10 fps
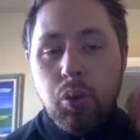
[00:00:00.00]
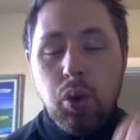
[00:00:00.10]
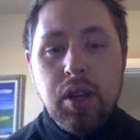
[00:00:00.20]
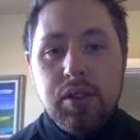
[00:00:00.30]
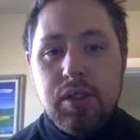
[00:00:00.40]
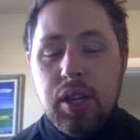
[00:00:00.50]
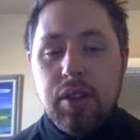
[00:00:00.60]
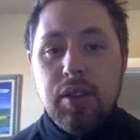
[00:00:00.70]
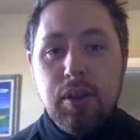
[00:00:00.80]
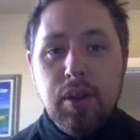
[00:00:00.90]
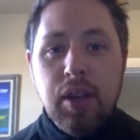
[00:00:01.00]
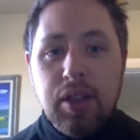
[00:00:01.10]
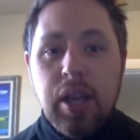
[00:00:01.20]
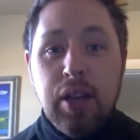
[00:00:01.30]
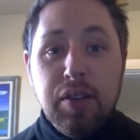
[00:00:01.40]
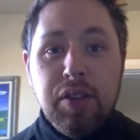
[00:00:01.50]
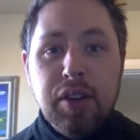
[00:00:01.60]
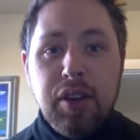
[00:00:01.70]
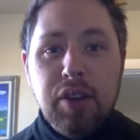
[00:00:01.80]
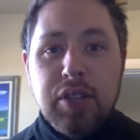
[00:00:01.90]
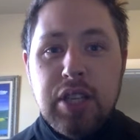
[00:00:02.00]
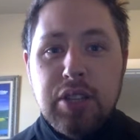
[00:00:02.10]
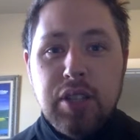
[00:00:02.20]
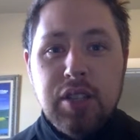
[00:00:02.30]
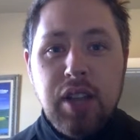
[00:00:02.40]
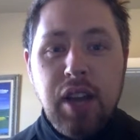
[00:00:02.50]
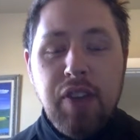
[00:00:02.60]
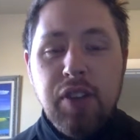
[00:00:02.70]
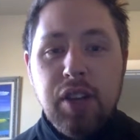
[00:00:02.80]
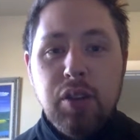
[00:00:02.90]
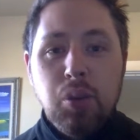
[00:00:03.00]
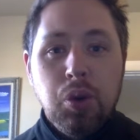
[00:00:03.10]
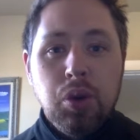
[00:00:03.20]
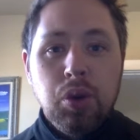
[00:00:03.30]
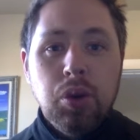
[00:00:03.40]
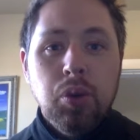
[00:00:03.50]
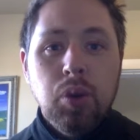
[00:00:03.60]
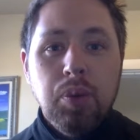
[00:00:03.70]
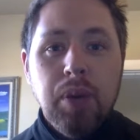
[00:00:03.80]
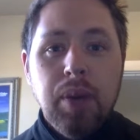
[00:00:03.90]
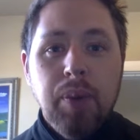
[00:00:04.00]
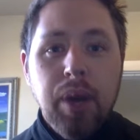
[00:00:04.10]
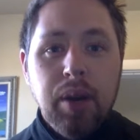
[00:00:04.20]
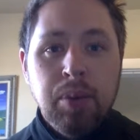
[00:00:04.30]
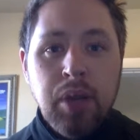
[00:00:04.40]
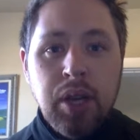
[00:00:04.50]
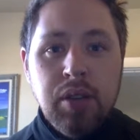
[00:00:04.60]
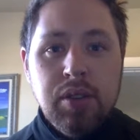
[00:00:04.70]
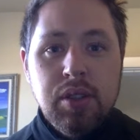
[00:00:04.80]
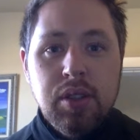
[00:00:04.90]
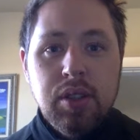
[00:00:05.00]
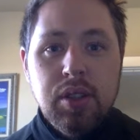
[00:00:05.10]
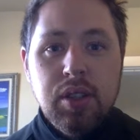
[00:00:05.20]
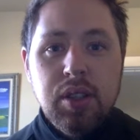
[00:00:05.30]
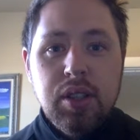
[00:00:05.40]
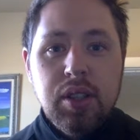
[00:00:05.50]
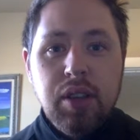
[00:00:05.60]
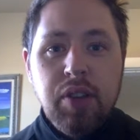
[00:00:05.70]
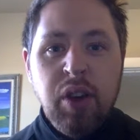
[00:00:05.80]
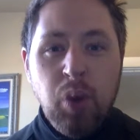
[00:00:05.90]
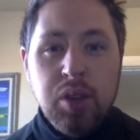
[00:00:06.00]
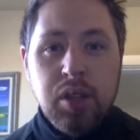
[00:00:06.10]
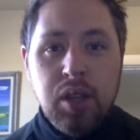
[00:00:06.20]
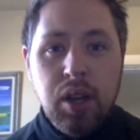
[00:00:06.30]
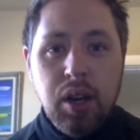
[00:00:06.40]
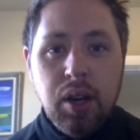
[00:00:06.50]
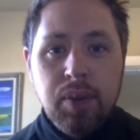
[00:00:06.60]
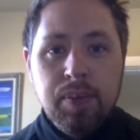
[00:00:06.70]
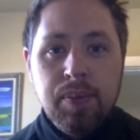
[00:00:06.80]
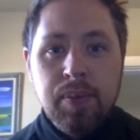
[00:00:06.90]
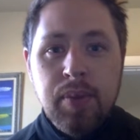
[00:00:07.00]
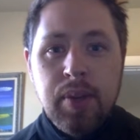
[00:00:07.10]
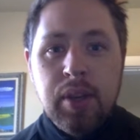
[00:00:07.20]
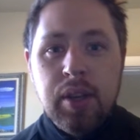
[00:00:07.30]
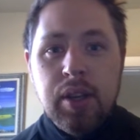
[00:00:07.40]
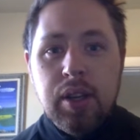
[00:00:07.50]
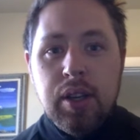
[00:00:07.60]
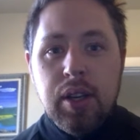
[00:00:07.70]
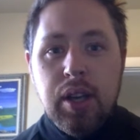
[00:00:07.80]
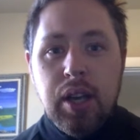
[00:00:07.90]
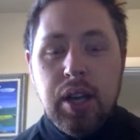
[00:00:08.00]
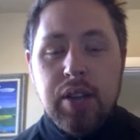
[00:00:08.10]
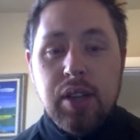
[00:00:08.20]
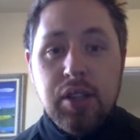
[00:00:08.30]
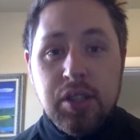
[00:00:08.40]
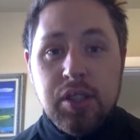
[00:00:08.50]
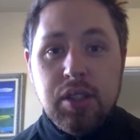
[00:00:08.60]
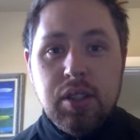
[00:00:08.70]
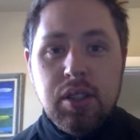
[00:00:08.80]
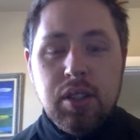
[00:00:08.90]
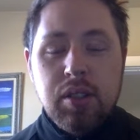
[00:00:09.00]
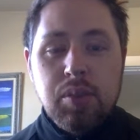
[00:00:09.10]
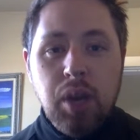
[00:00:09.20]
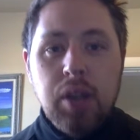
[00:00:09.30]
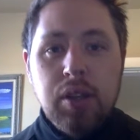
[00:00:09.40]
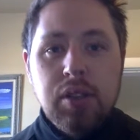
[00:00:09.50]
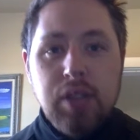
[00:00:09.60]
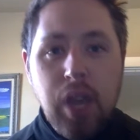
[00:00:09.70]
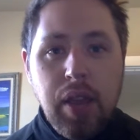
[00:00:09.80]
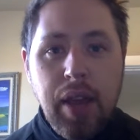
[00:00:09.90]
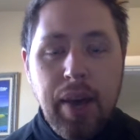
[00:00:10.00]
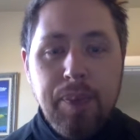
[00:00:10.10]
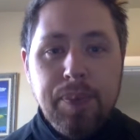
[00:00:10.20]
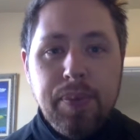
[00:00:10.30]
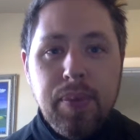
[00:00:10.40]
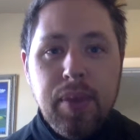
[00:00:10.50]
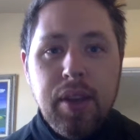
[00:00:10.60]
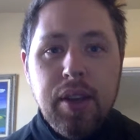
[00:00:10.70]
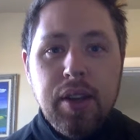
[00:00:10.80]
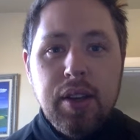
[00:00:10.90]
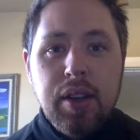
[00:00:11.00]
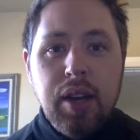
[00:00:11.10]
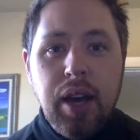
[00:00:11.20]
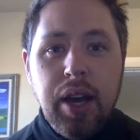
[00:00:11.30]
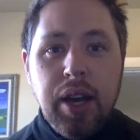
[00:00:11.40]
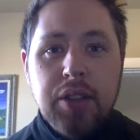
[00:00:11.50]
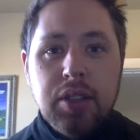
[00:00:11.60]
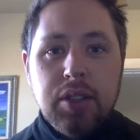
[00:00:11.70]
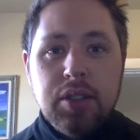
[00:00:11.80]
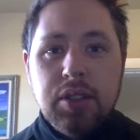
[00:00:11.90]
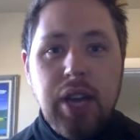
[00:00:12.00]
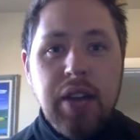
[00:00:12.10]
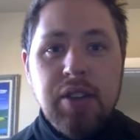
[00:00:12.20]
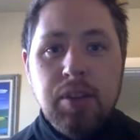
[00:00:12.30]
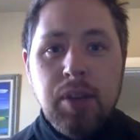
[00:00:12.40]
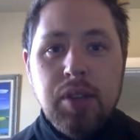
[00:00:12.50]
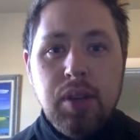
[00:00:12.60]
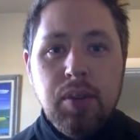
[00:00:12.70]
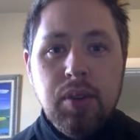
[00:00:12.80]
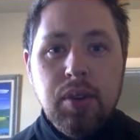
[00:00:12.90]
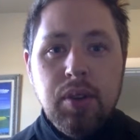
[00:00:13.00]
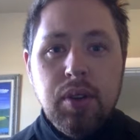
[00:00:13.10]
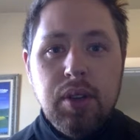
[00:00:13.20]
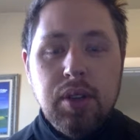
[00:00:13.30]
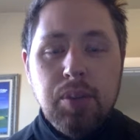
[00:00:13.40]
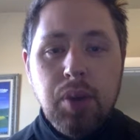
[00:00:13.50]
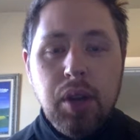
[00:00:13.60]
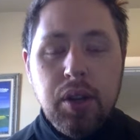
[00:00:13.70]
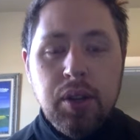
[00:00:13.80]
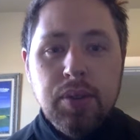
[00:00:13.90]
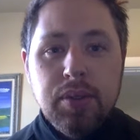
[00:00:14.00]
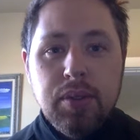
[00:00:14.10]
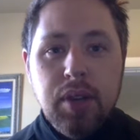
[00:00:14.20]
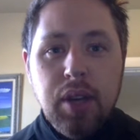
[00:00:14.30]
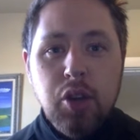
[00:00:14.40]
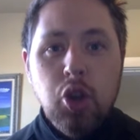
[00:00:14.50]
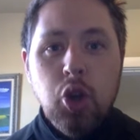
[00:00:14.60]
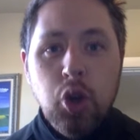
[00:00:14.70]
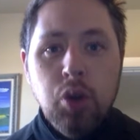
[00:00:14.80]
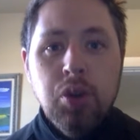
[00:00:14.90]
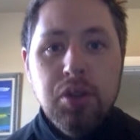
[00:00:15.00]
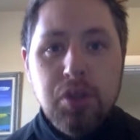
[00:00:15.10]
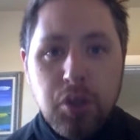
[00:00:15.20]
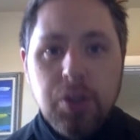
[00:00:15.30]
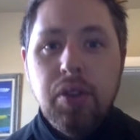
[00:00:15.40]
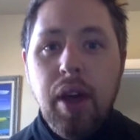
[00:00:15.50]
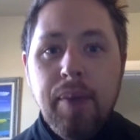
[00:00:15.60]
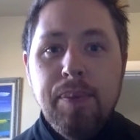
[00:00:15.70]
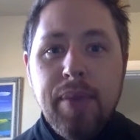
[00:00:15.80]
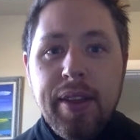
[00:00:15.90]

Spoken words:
he said at the end of the conversation, he said, I feel like the world would be a better place if I wasn't here. And as I listened to this brother say that, I actually just asked him, I said, brother, who told you that?